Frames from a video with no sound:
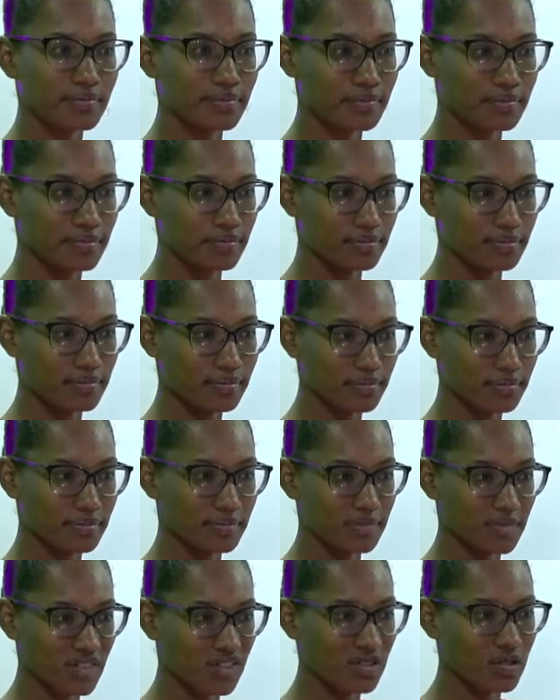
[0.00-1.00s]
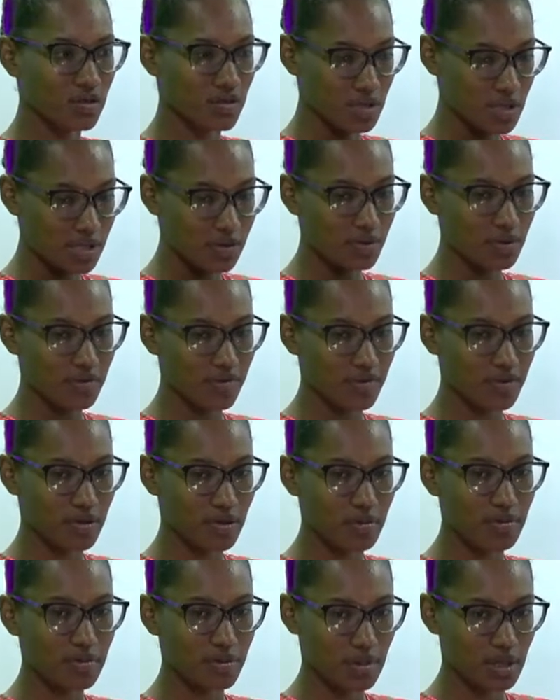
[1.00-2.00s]
It agrees with the
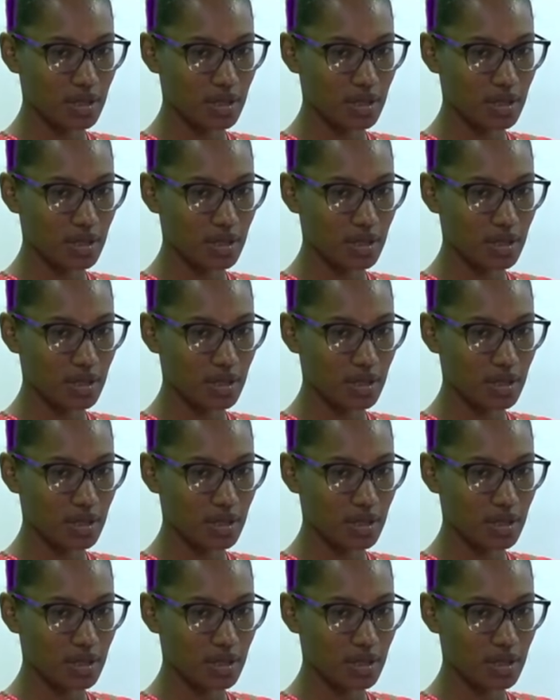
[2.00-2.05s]
verb.